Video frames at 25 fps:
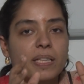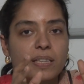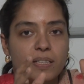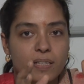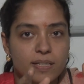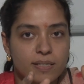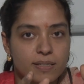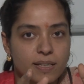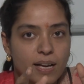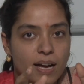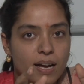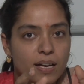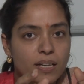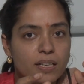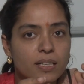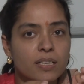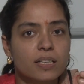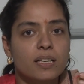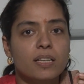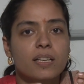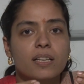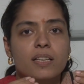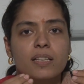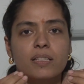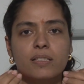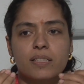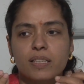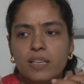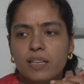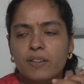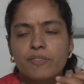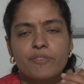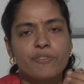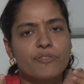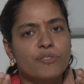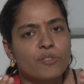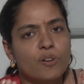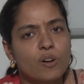methods are
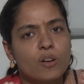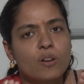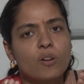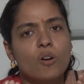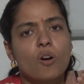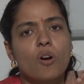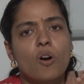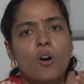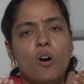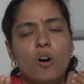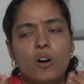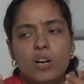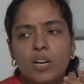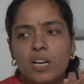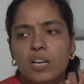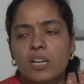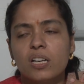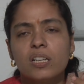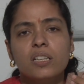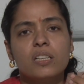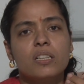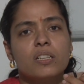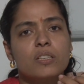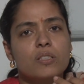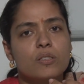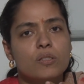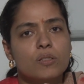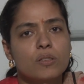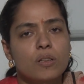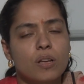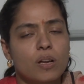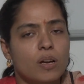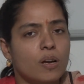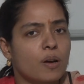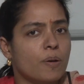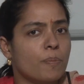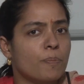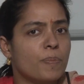seeing for occult
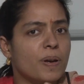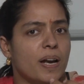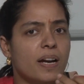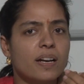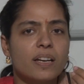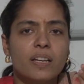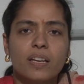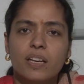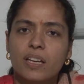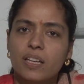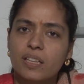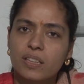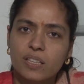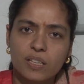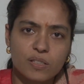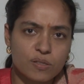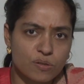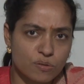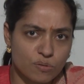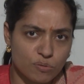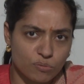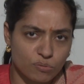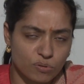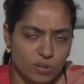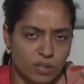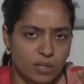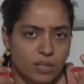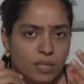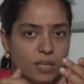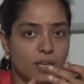blood in the stool.